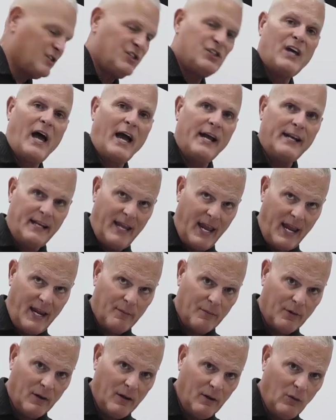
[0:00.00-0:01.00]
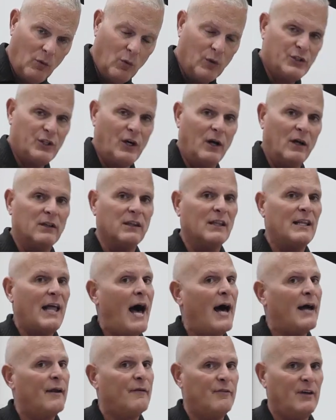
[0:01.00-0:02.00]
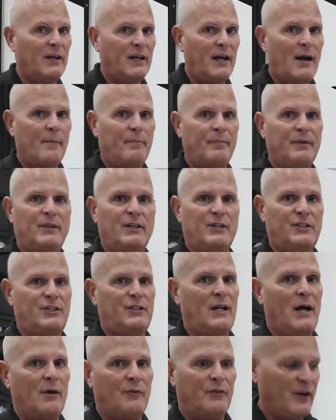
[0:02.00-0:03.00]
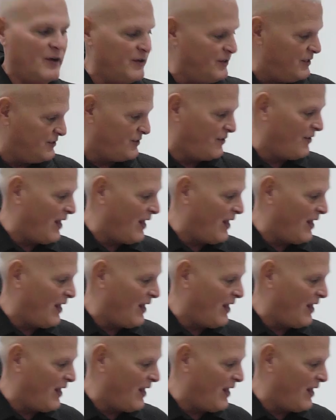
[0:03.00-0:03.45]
side camera, which a lot of the competition out there does